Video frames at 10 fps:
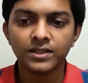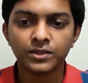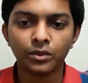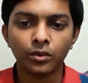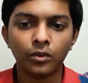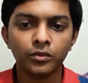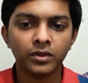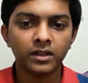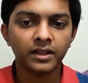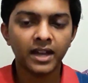so
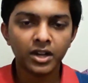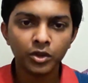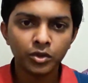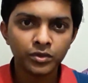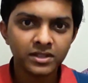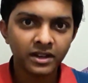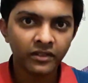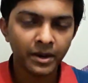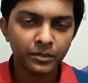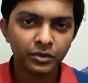can you use
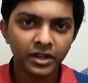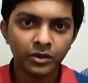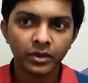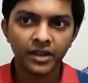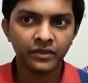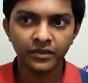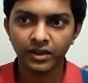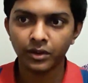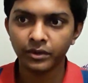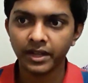that rem unit to
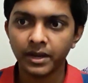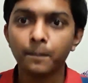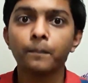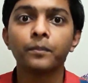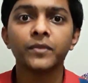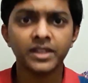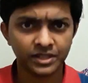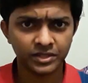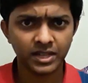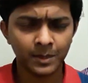everyone out there
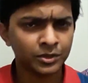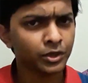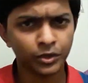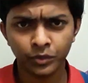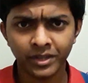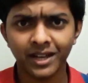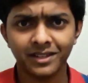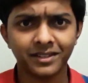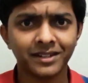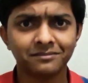yes absolutely you
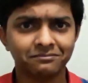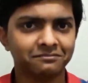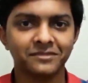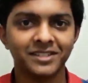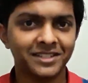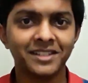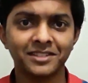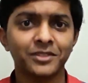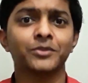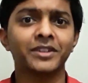can that
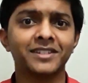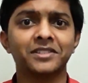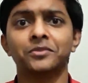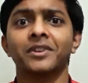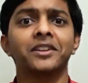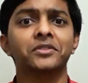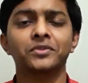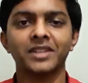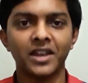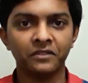css units you can
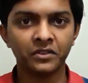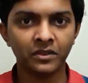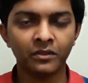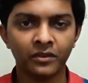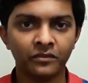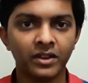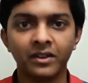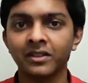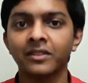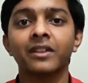use everywhere
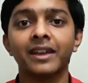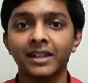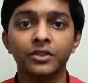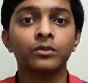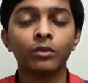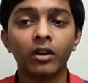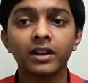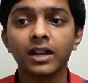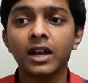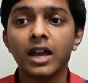wherever the hell you
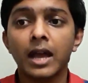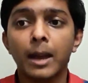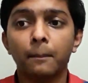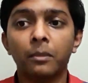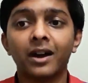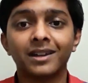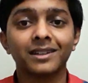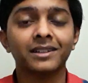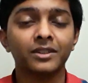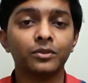want but
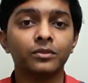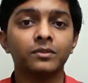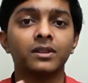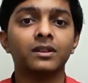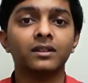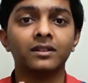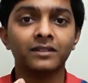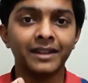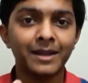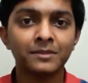you know the
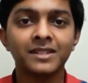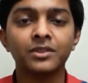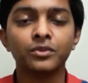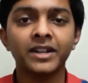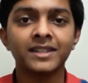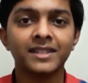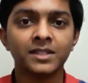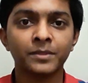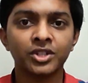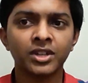rems unit is
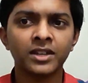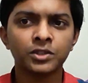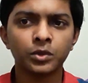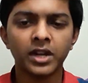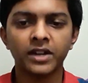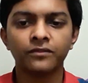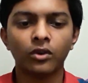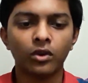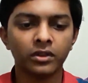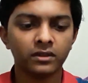especially suited
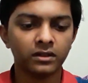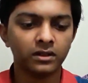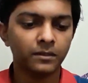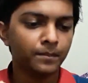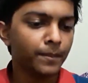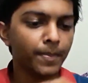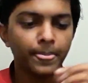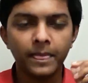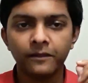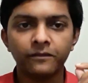for the
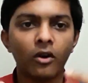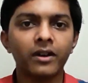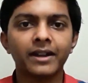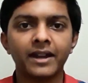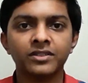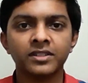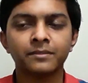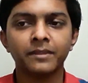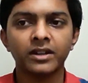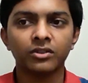font
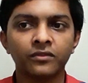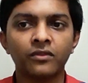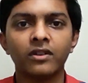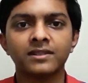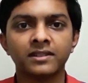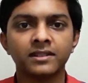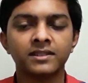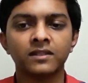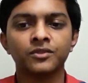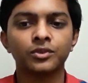adjustment font
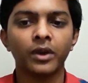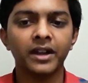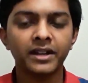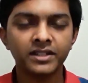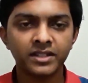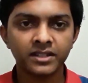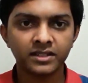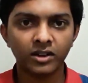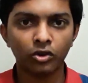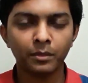itself so and it
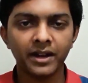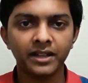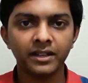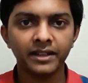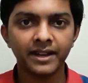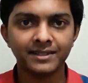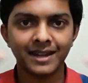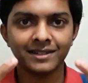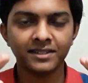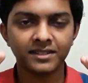just automatically gets
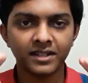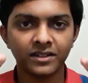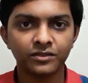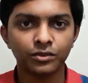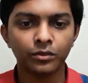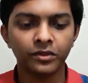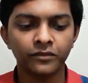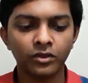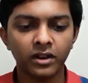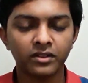adjusted so
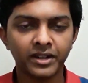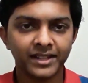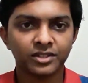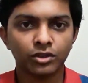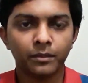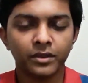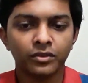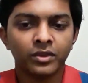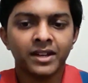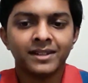if you are on the desktop and
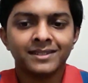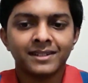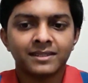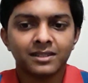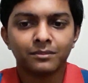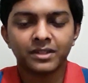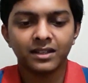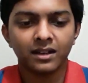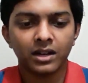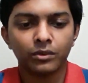you really set
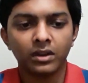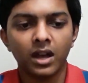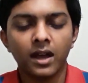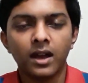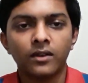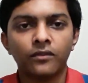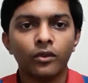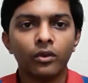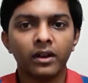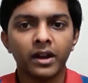something around
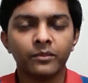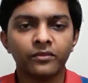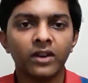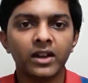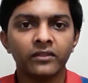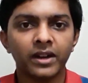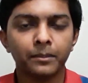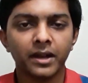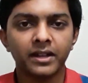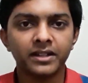4 rem 5
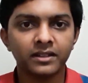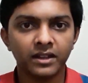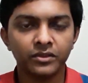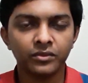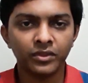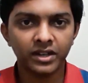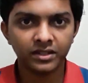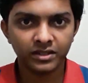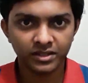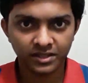rem and it and you when
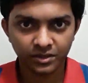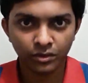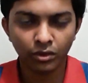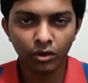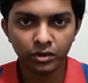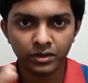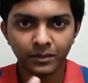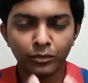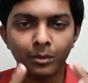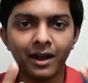you just go on to
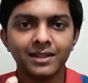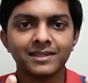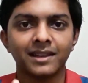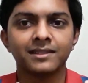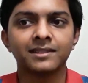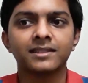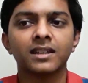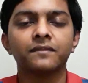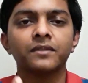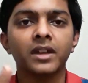the mobile size
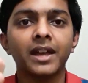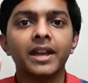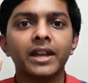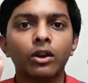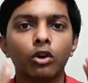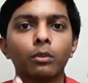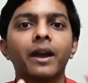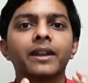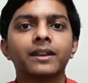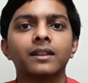itself it
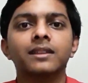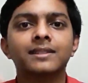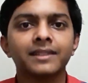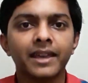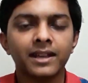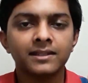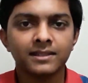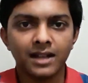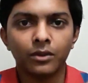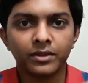automatically
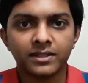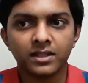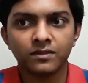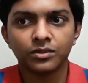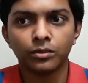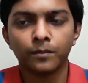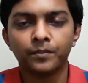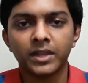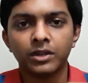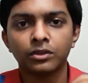scales down itself so
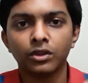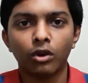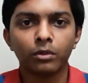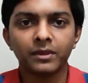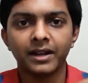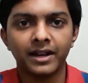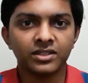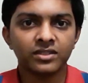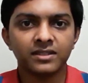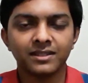to the normal
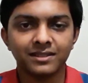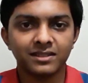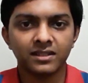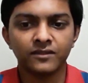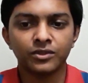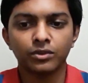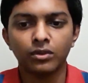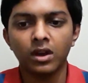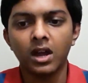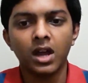adjusting itself
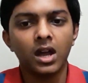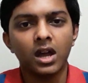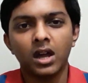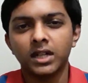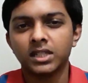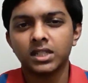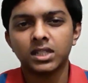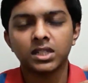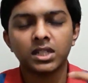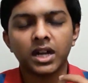so it's
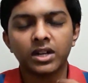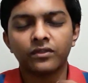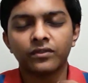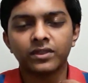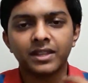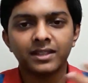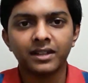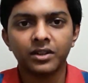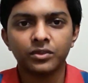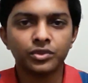just a kind of thing
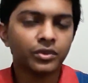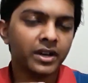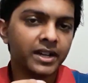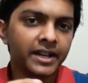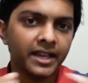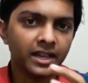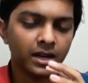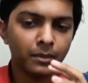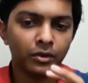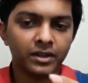that you should really take
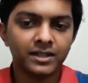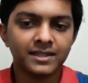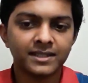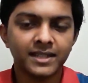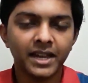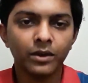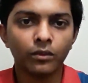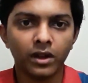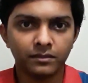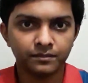care about second
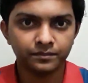one